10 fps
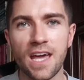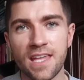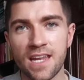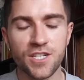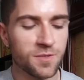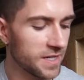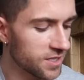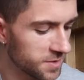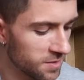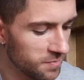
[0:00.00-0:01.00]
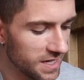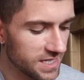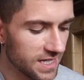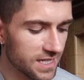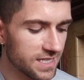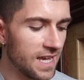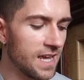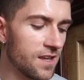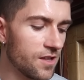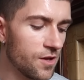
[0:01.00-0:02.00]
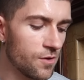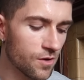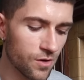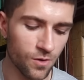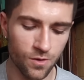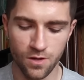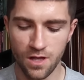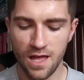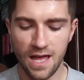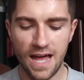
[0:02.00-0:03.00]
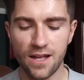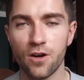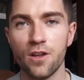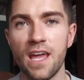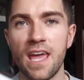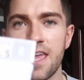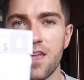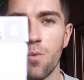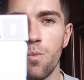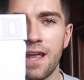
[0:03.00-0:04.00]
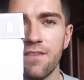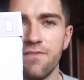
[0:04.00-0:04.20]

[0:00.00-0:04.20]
And then I just picked up some basics in Uniqlo. I got a white